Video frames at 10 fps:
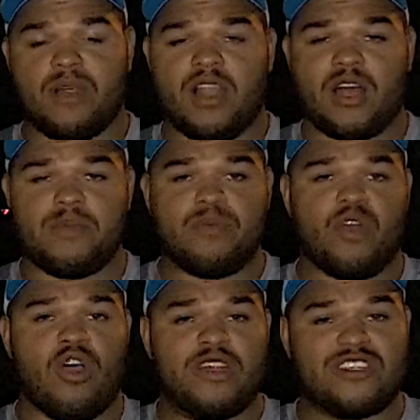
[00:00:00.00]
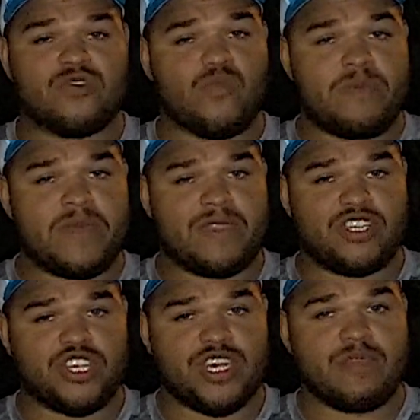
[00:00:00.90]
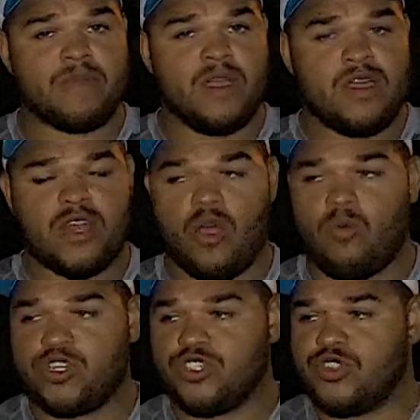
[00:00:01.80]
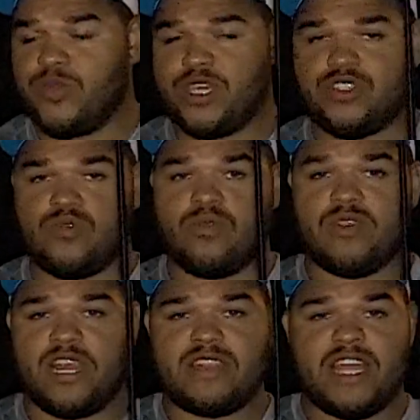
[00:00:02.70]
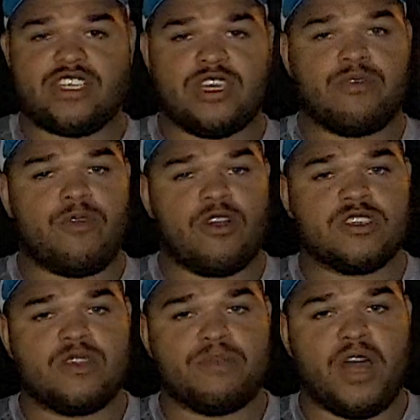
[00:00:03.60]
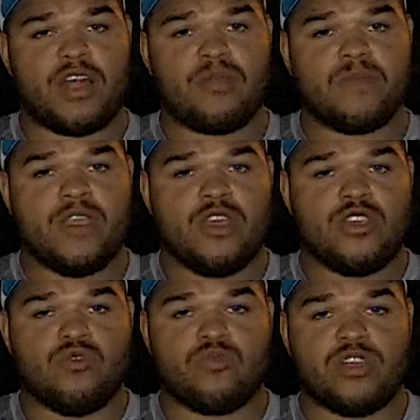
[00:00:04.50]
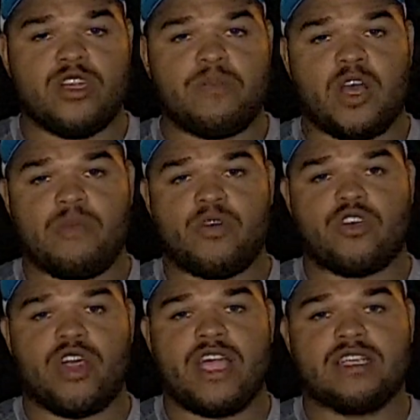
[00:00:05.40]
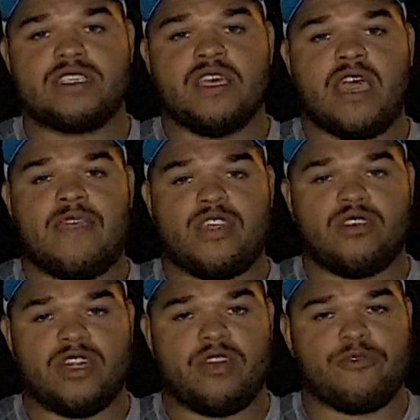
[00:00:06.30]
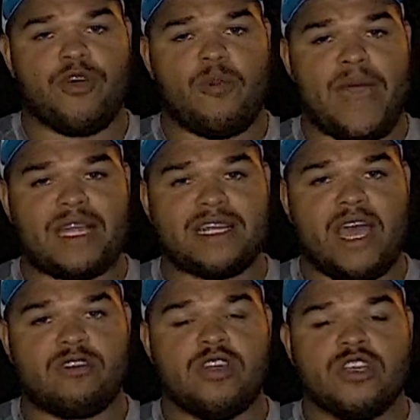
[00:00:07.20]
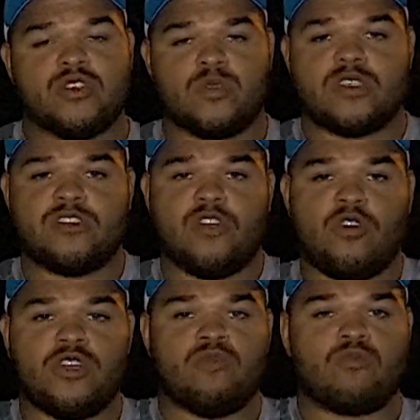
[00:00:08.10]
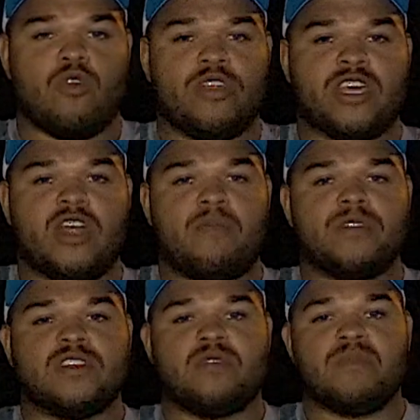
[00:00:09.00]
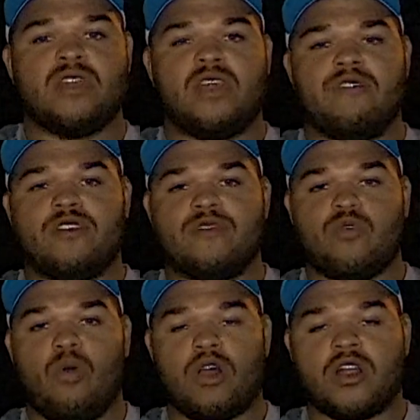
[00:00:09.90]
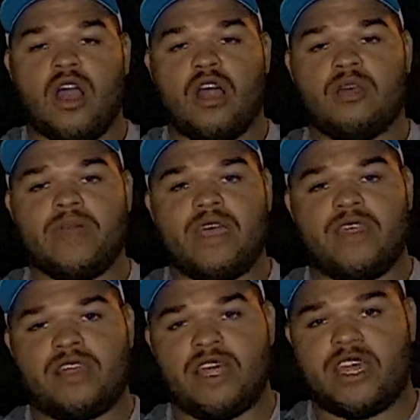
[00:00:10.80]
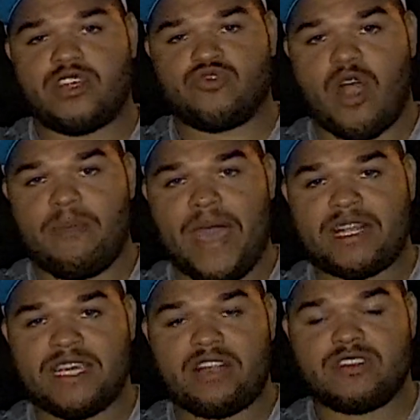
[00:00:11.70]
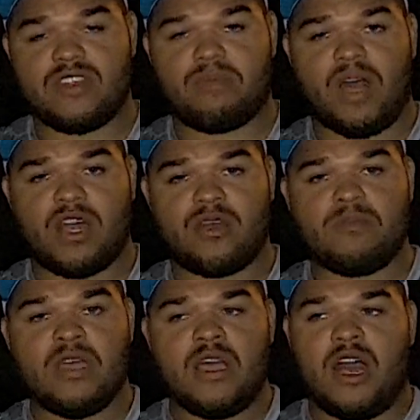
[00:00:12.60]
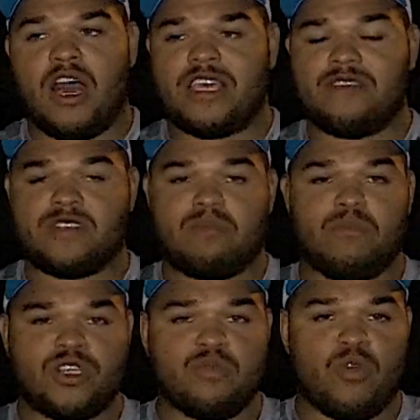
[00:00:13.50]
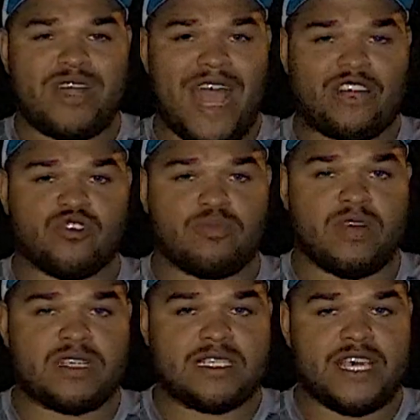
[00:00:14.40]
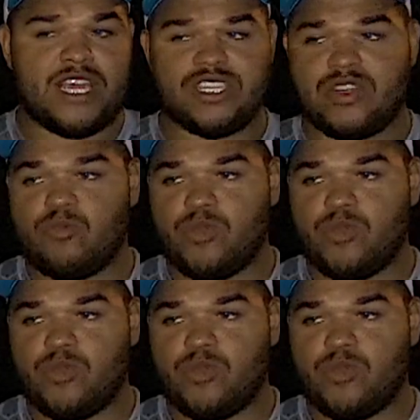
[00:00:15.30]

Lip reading: A lot of people call it sweeping the jig. Now what you're doing is you let that jig fall to the bottom, you reel up a couple cranks, and then you let it fall back down. So it's slowly rolling it up into the mid-level of the water column and then letting it drop back down to the bottom. It gives it much more natural presentation.